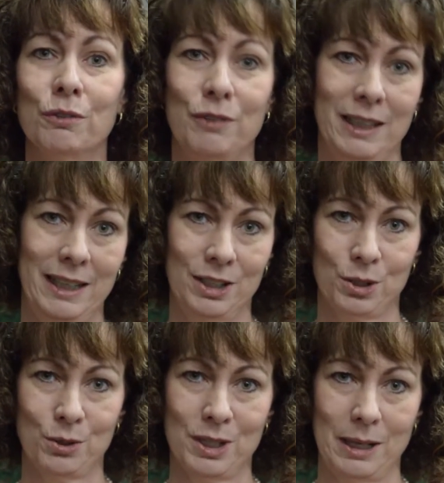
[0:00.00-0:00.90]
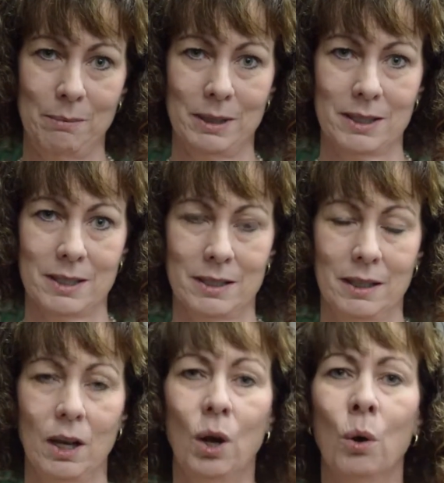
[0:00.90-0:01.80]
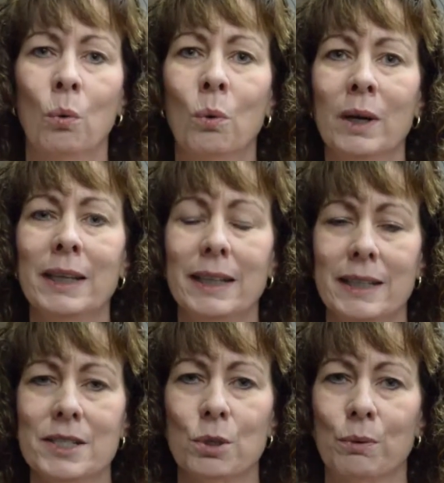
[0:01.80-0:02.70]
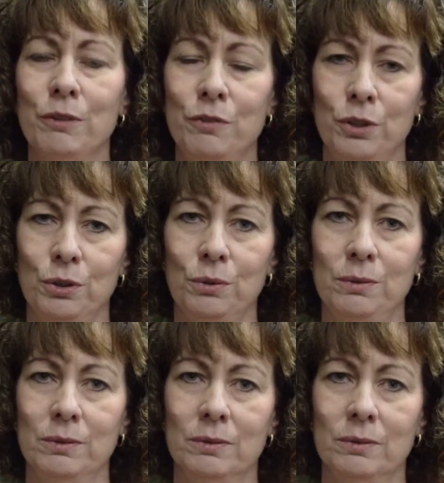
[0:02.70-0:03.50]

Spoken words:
financial statements. What is a review?